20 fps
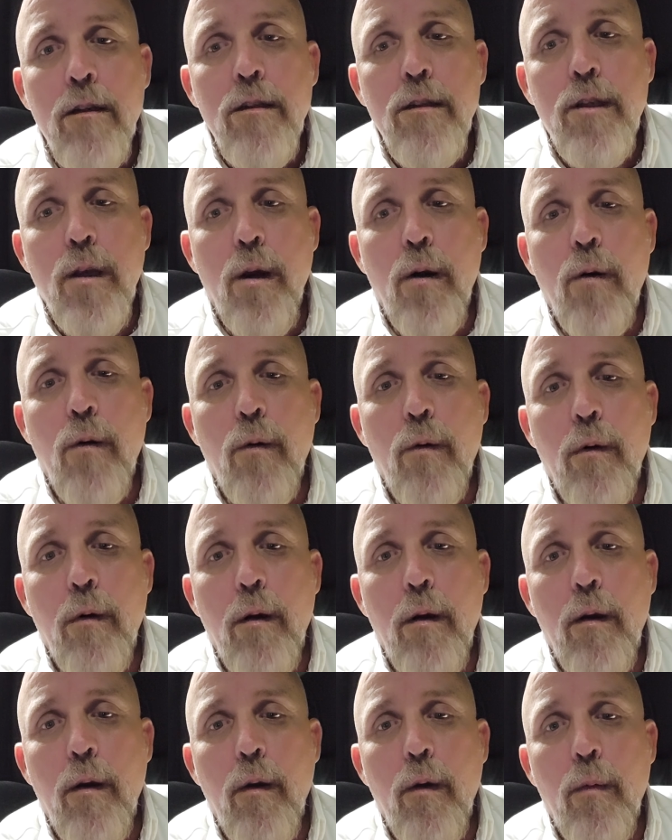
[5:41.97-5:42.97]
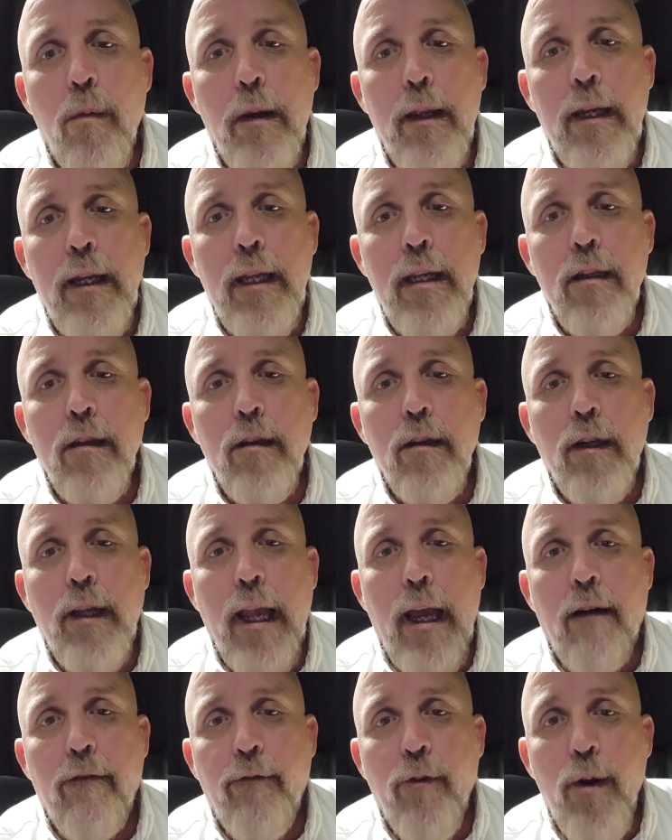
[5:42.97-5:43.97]
So we need to
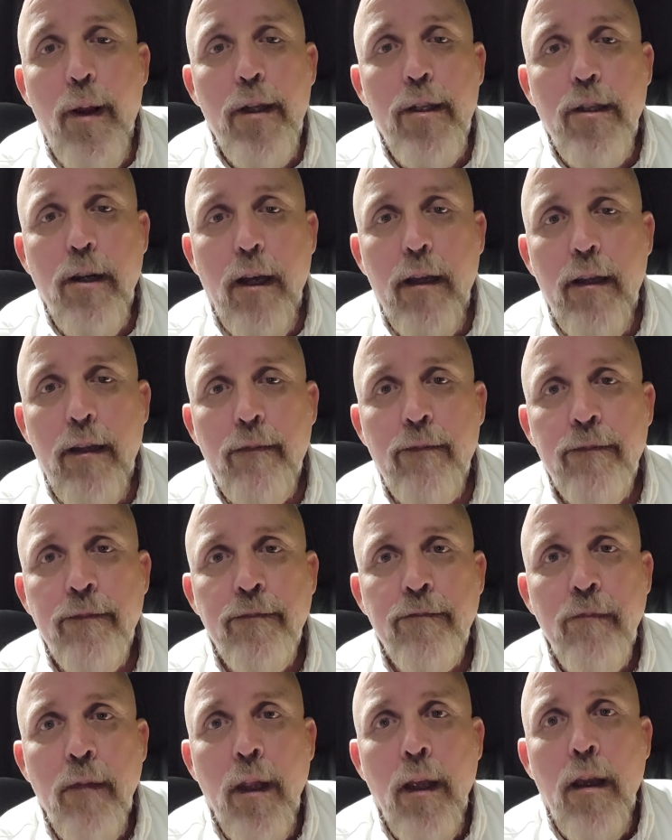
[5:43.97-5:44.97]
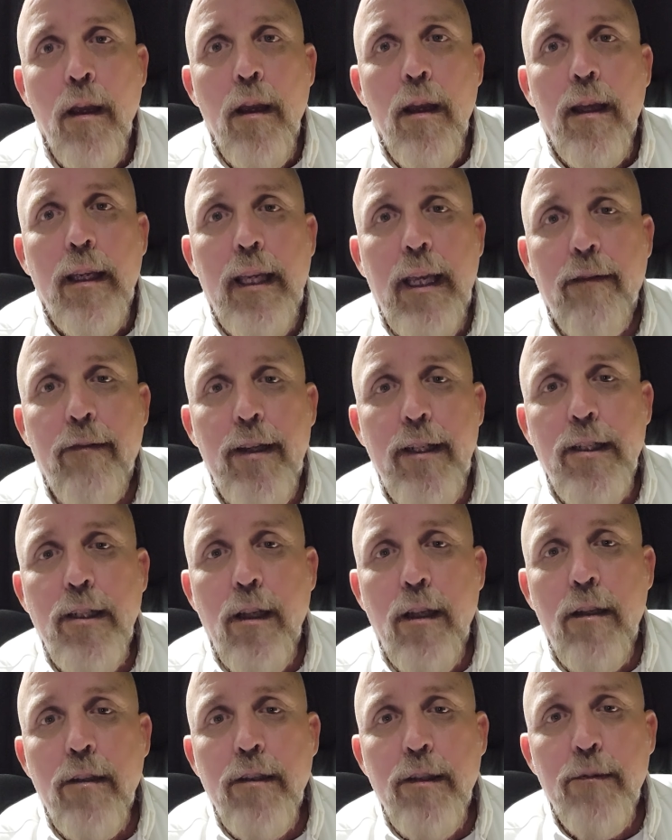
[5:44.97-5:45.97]
look out for each other, give each
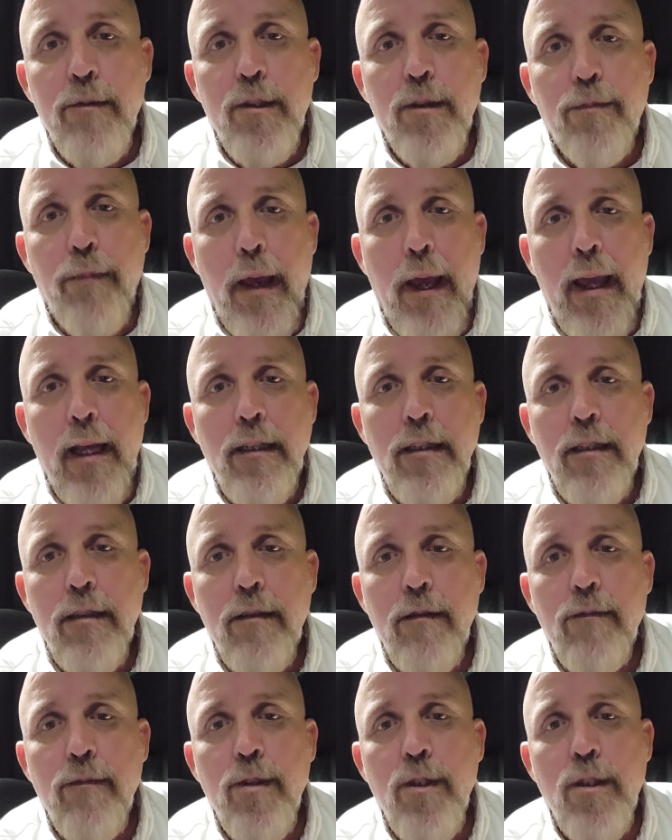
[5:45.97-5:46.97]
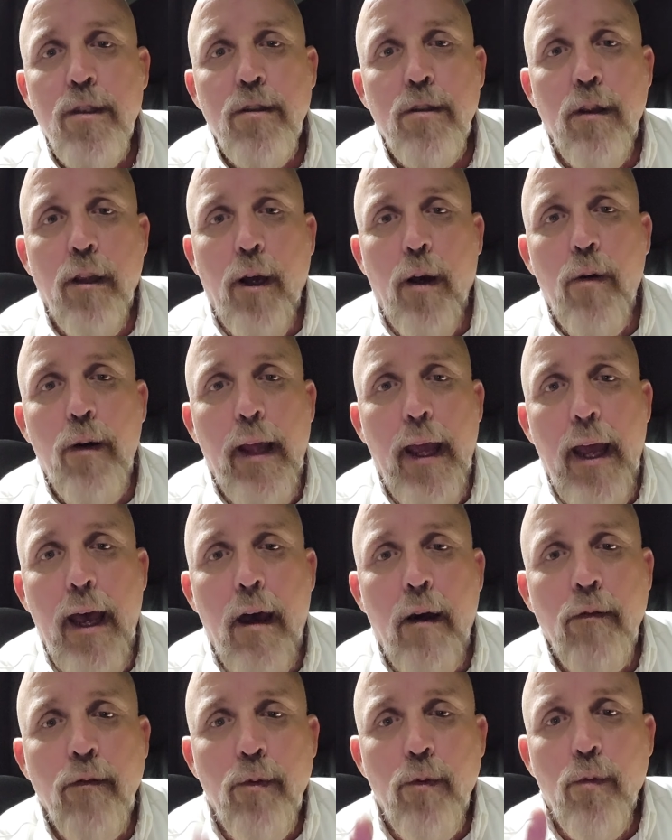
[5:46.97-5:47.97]
other some space, slow
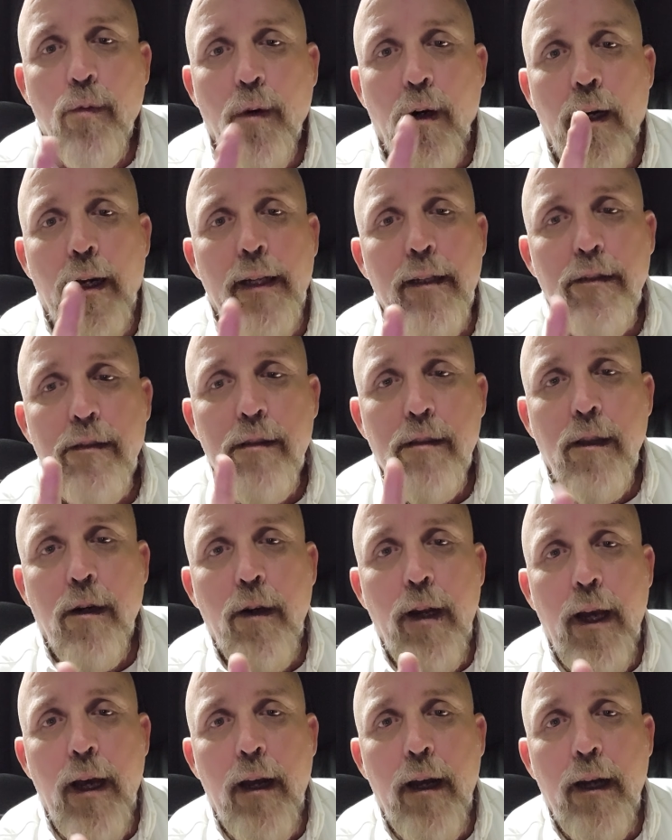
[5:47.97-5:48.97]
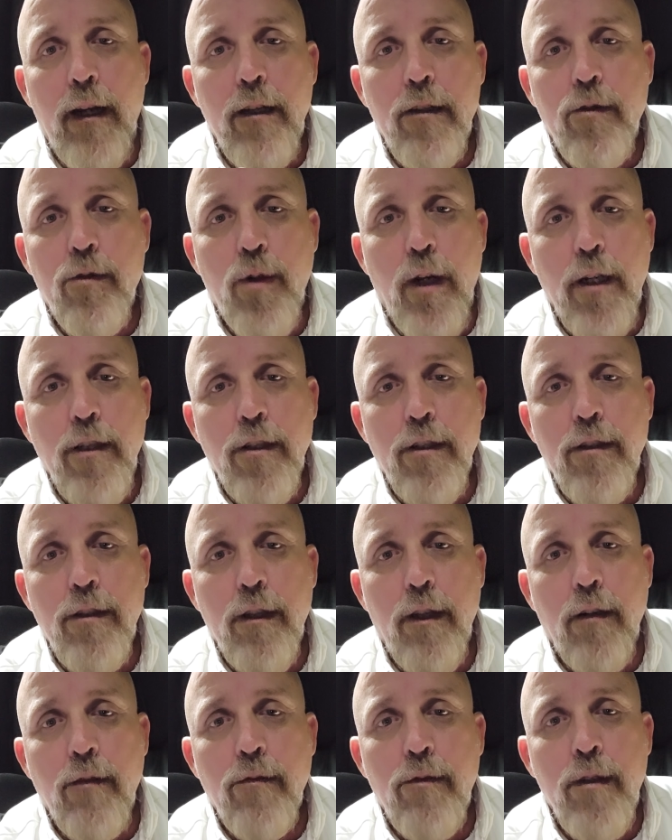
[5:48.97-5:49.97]
down. 1, slow down in construction
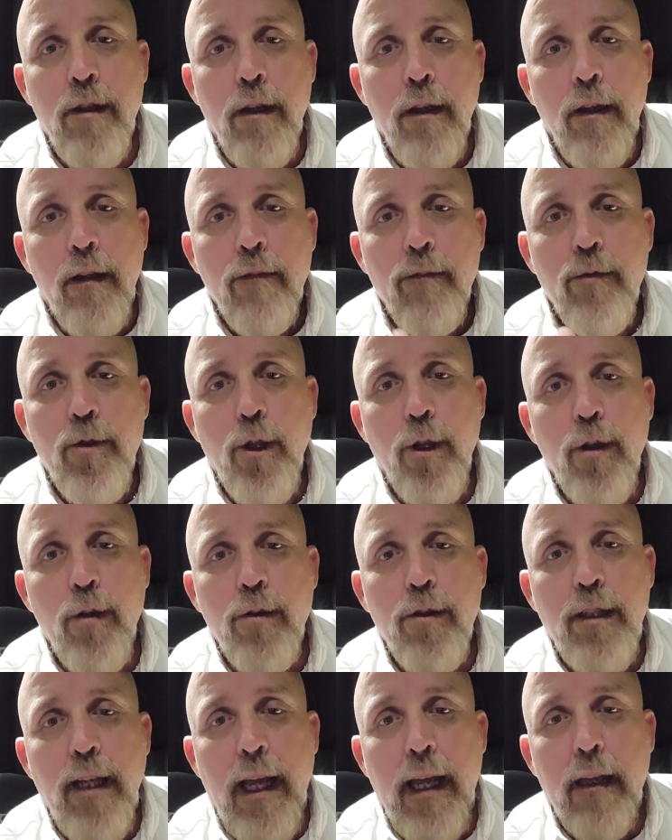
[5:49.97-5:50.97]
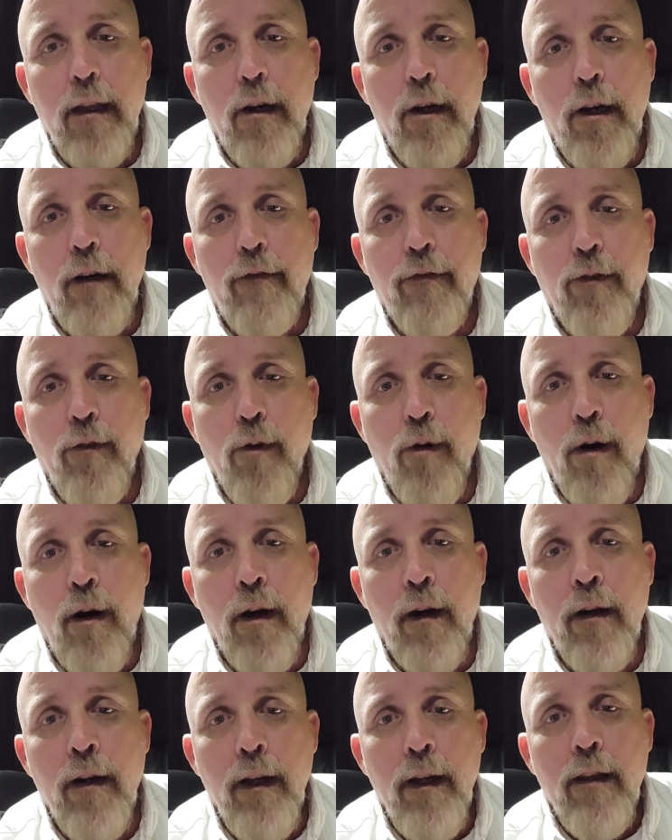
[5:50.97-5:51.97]
zones. 2, stay alert
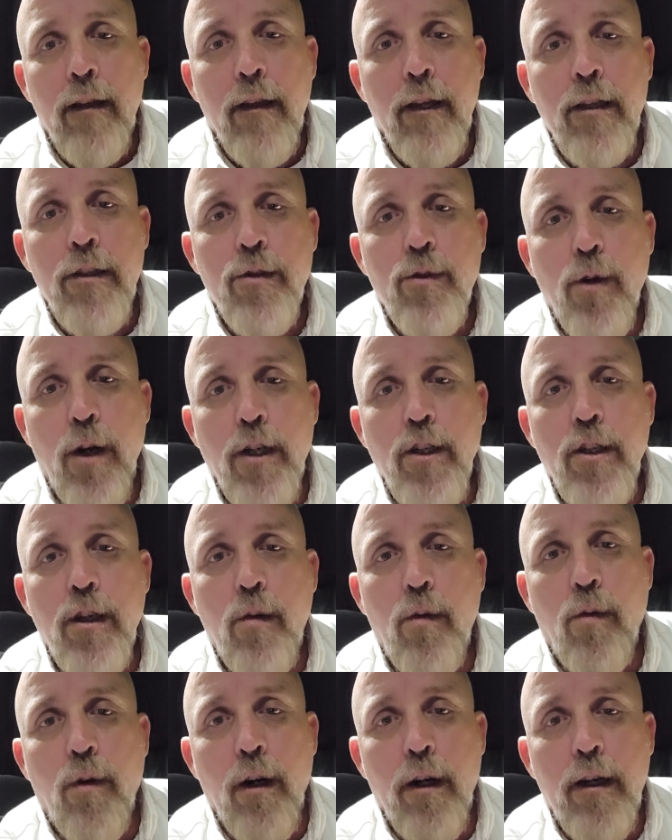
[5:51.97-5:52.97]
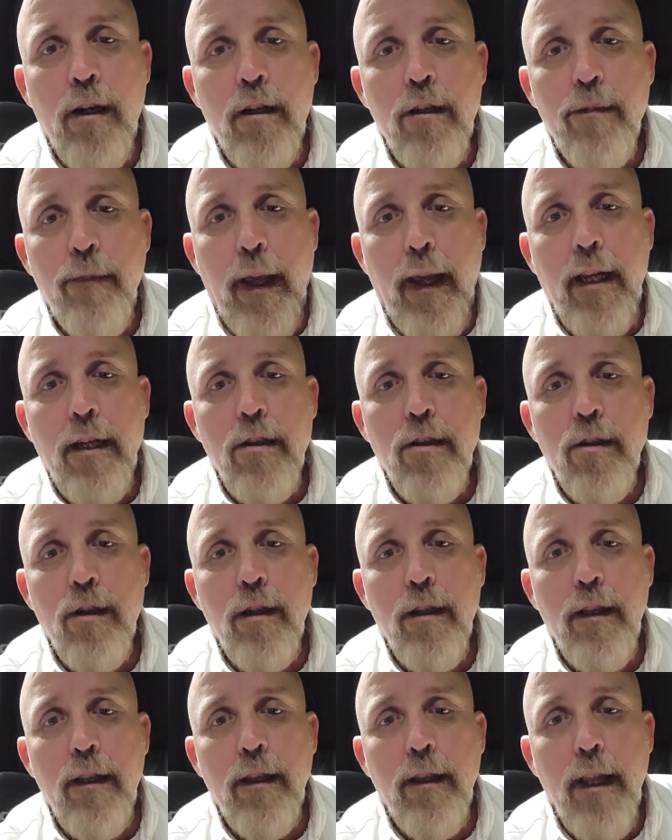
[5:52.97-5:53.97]
for construction workers, making
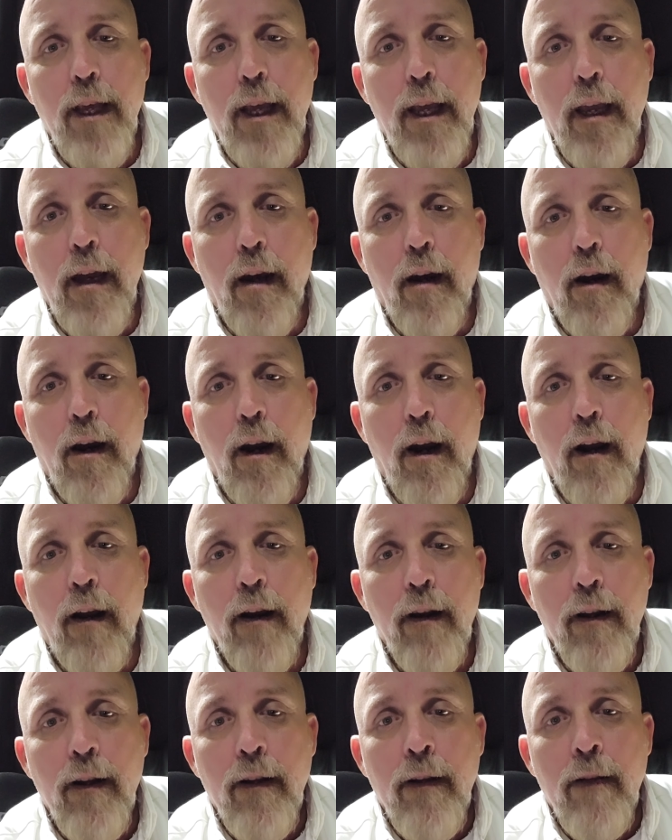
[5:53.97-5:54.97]
sure that they are